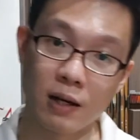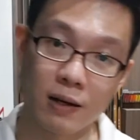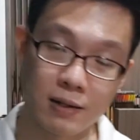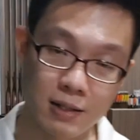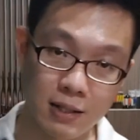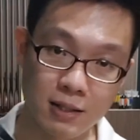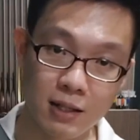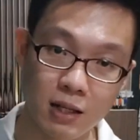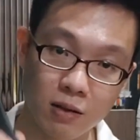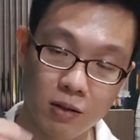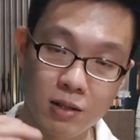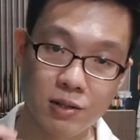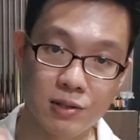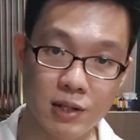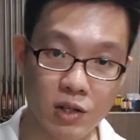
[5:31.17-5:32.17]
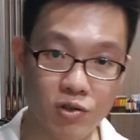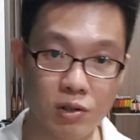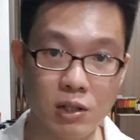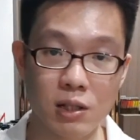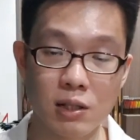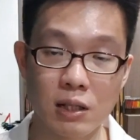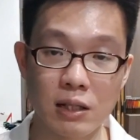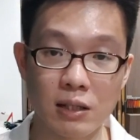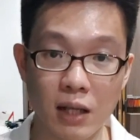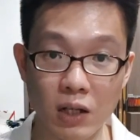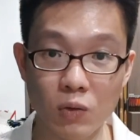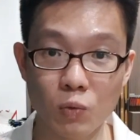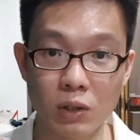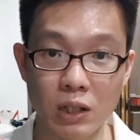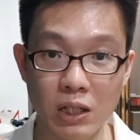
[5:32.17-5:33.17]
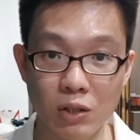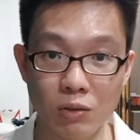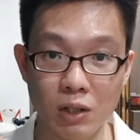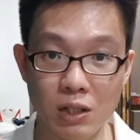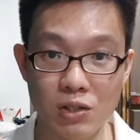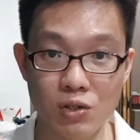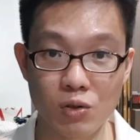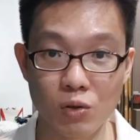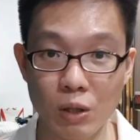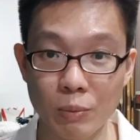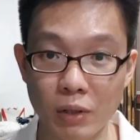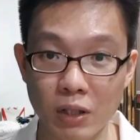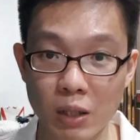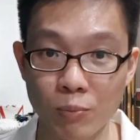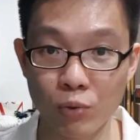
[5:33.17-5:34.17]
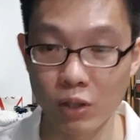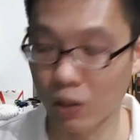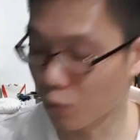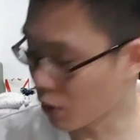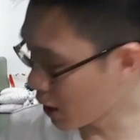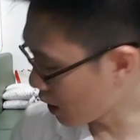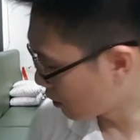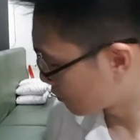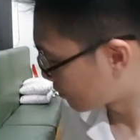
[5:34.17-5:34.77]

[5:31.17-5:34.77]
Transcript: as I said, this is actually the non-working unit, so I'm going to put it away.